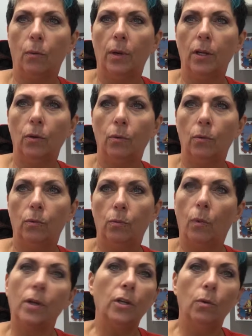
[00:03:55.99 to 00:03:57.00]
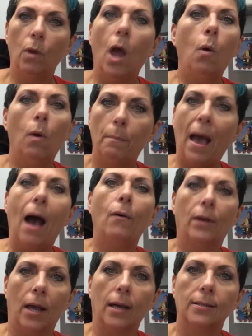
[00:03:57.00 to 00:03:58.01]
What do you know about
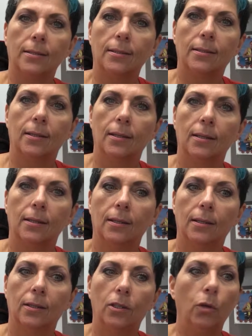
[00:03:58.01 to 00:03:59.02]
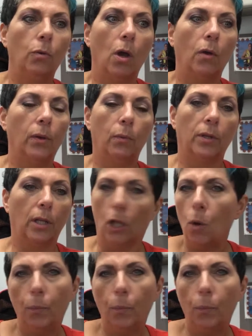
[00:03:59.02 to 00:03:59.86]
us? Do you know that we're the low